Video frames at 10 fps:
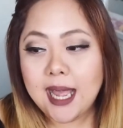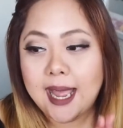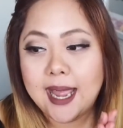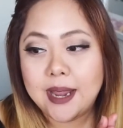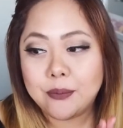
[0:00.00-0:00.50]

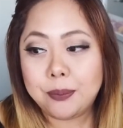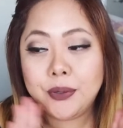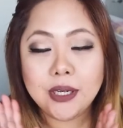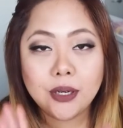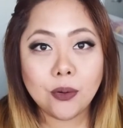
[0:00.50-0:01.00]
and we
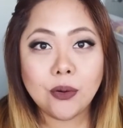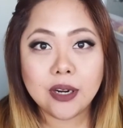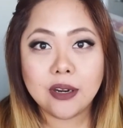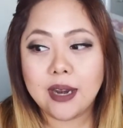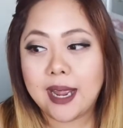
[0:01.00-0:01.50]
put in an
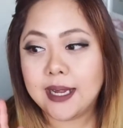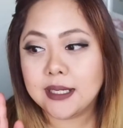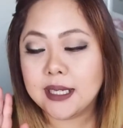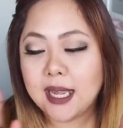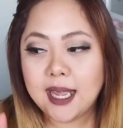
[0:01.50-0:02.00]
order
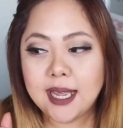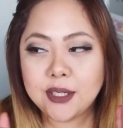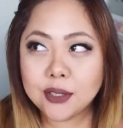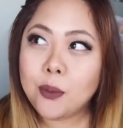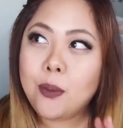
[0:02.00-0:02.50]
and it
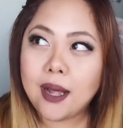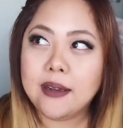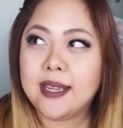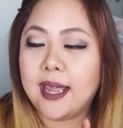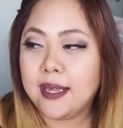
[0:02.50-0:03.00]
took a while
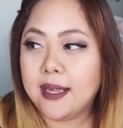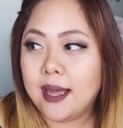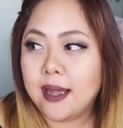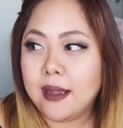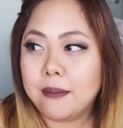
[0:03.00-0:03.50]
to get
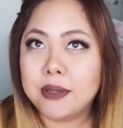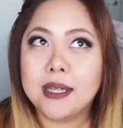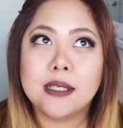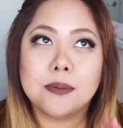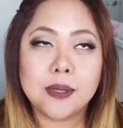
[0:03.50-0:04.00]
here, and
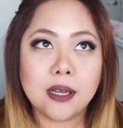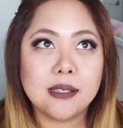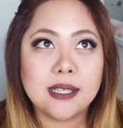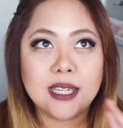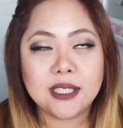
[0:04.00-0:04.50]
plus
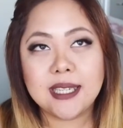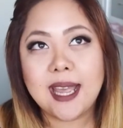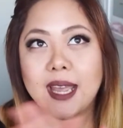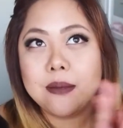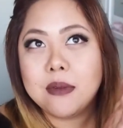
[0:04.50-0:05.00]
because it actually
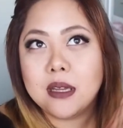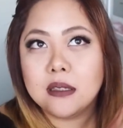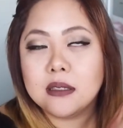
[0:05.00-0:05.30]
came